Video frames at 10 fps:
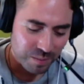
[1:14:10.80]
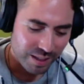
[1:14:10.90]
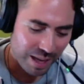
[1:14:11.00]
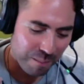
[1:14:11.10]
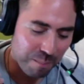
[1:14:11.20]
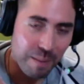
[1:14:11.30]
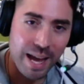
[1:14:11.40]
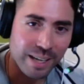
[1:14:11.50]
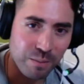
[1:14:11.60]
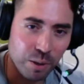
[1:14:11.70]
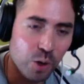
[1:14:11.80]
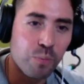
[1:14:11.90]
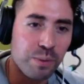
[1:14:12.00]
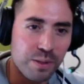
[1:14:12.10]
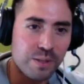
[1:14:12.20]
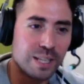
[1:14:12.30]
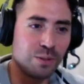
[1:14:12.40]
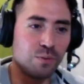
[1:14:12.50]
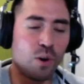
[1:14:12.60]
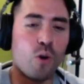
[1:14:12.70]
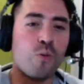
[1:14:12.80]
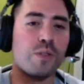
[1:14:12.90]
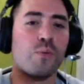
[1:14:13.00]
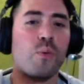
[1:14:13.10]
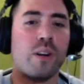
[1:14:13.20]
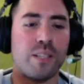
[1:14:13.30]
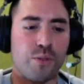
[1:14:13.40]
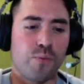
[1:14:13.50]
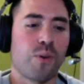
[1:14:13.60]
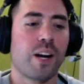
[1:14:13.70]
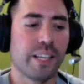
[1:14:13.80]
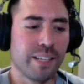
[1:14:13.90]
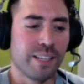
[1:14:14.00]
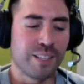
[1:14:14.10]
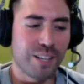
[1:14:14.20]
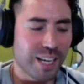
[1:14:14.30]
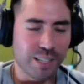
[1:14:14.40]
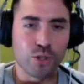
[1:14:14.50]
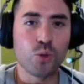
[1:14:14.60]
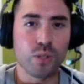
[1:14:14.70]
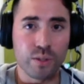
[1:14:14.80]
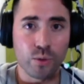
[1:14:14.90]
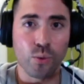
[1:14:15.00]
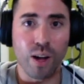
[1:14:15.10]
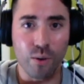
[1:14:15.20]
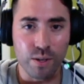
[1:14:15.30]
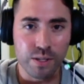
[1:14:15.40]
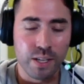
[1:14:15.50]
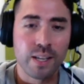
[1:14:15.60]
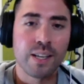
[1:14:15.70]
that magnum opus that you've always wanted to write. You're not going to do it in two hours.